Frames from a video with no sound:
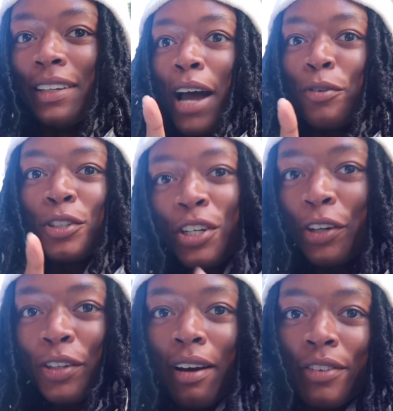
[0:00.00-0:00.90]
I will show
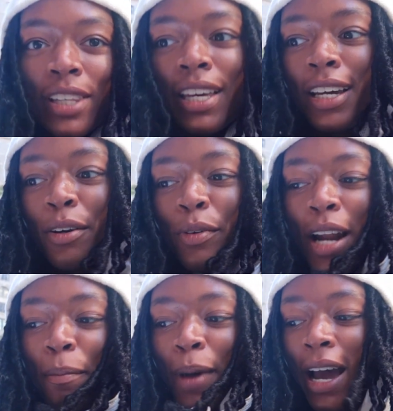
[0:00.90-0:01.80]
you everything when
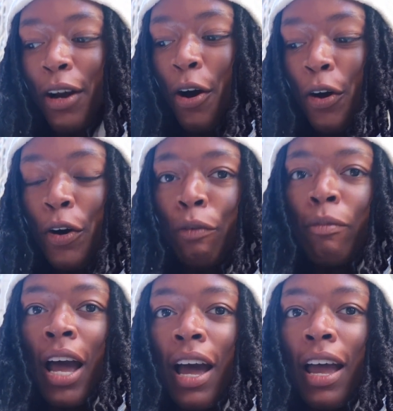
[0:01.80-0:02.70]
I'm back home,
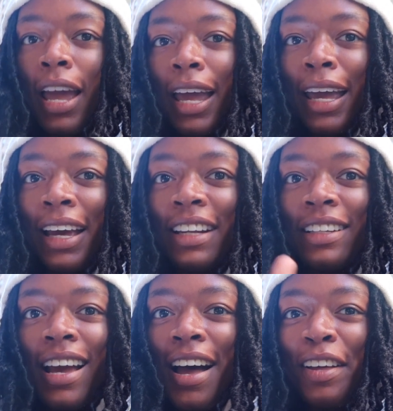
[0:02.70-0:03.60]
and
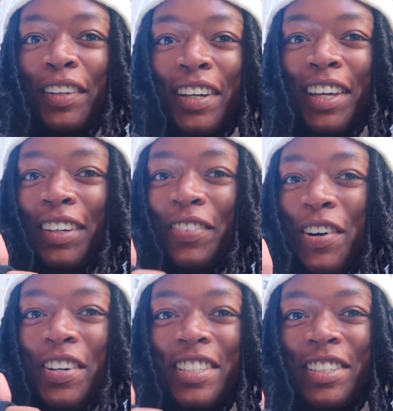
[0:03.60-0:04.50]
yeah, looking
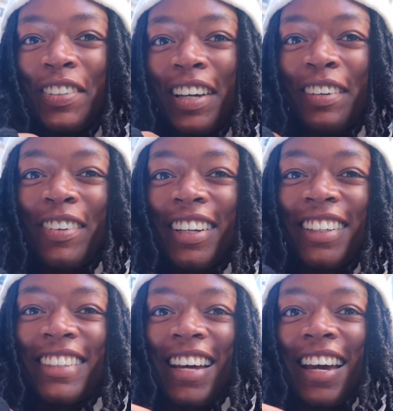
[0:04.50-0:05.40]
forward to it. What a
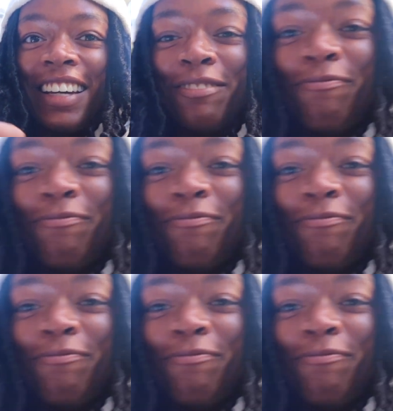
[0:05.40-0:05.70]
good day.